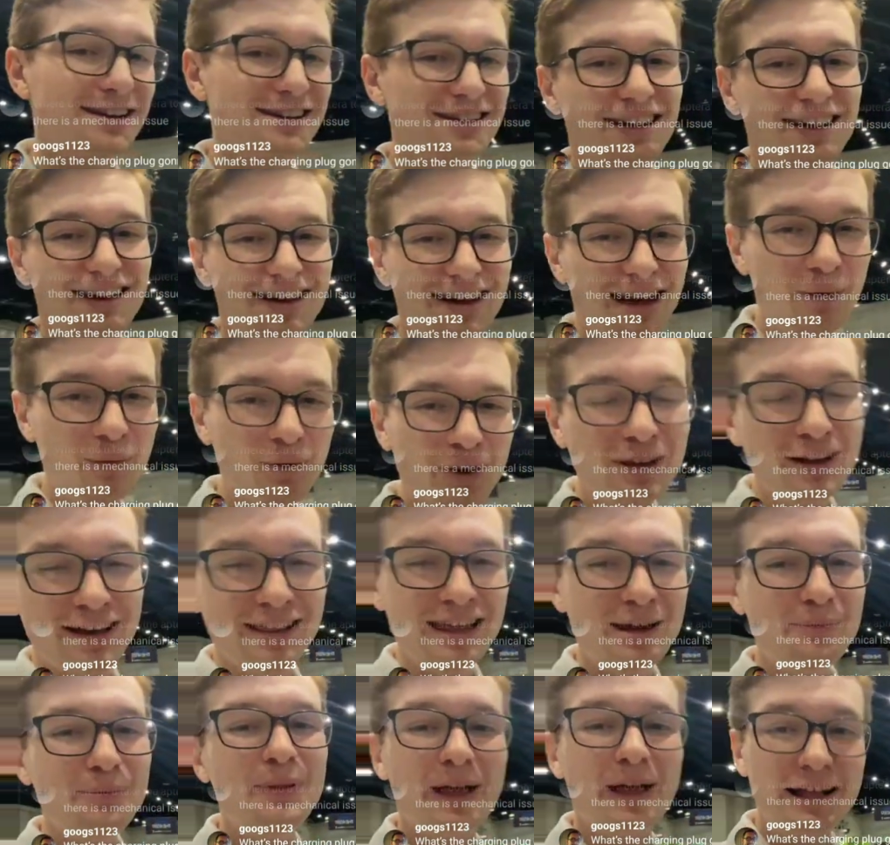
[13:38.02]
And yeah, I'm
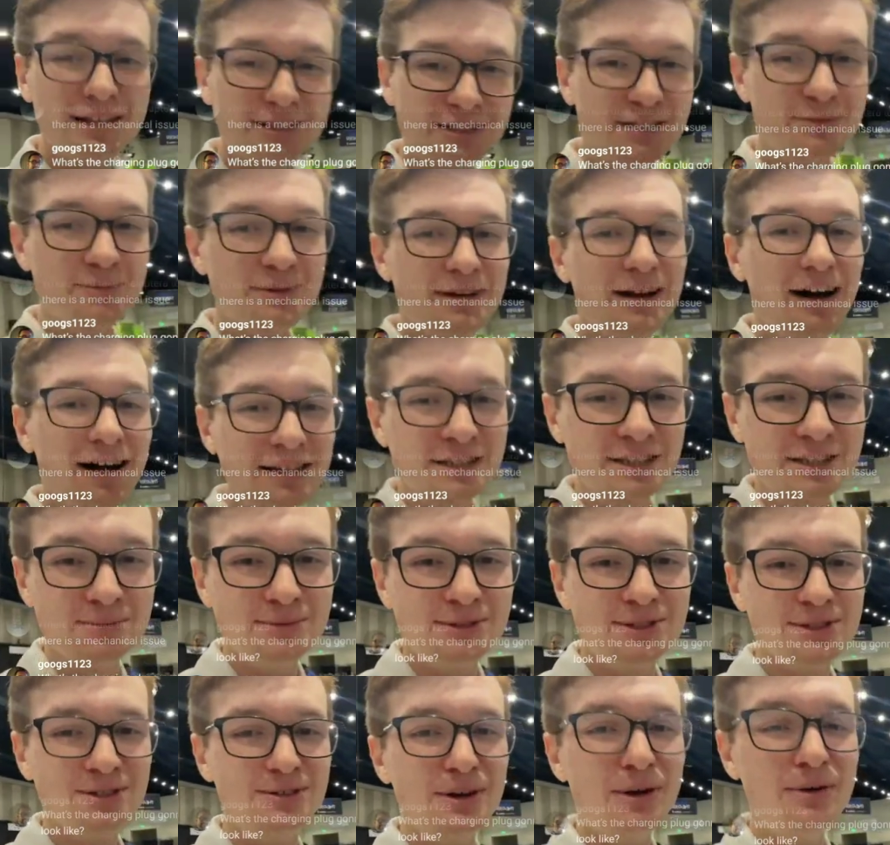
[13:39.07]
working on that plan. It's going to be
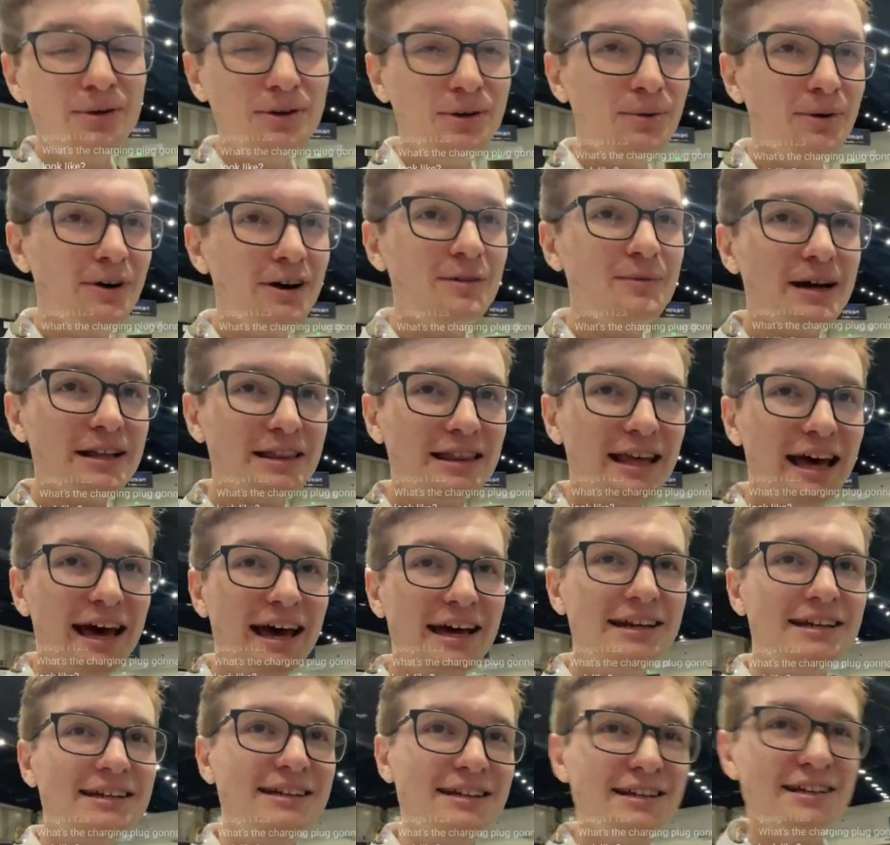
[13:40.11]
awesome, so don't you worry about
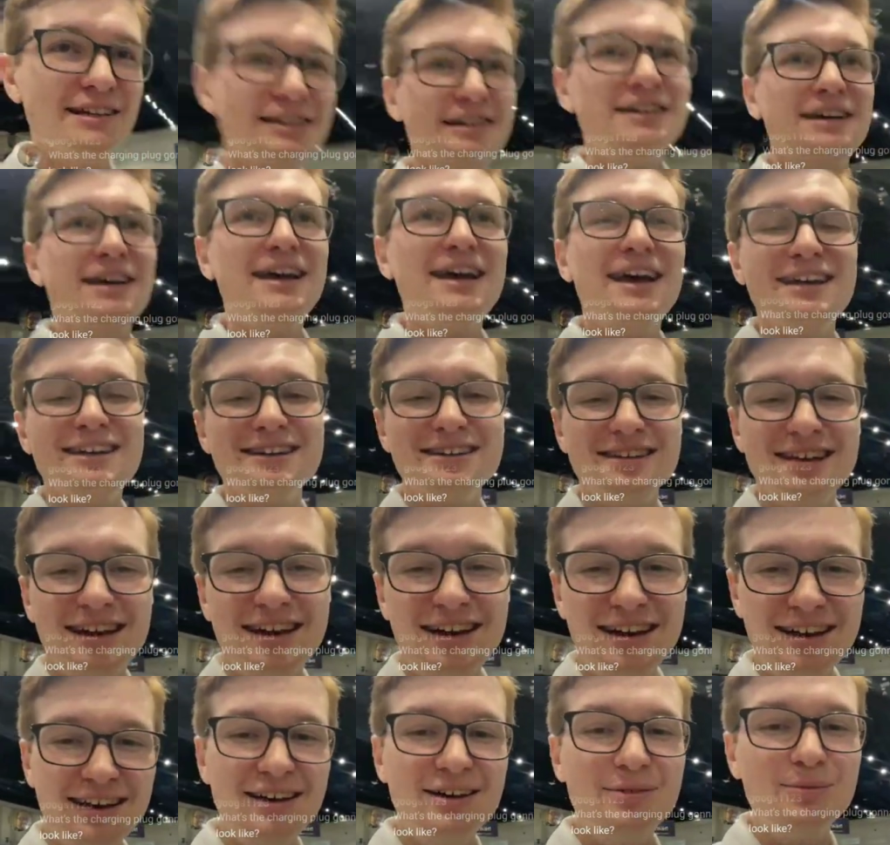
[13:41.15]
that. And
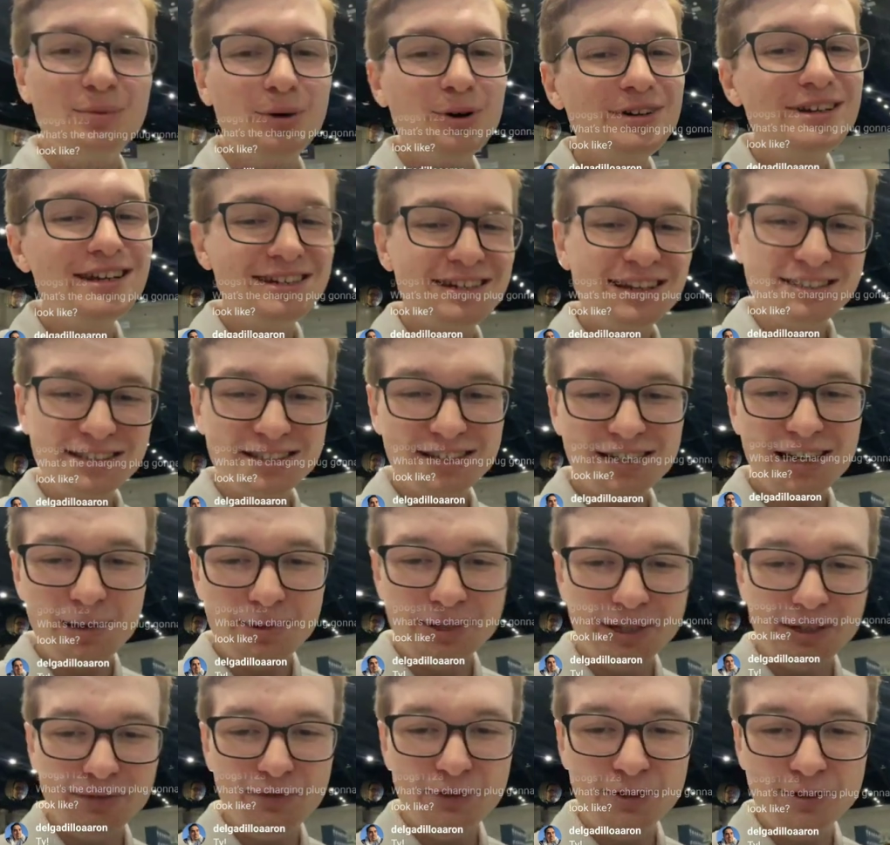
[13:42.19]
more details to
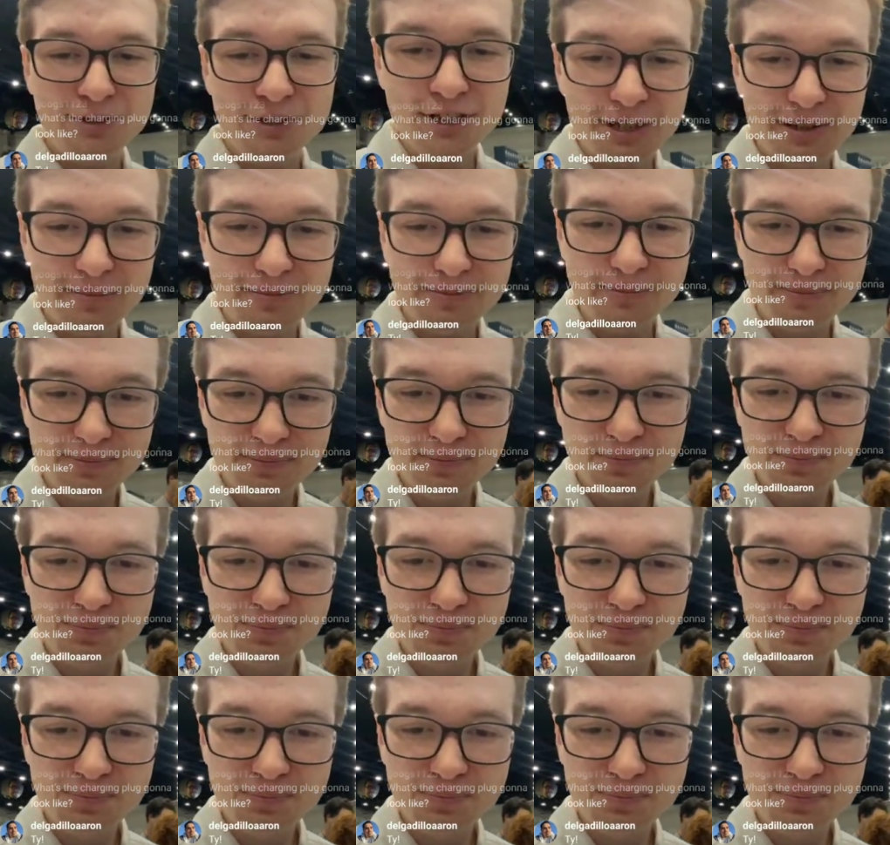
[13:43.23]
come in the future.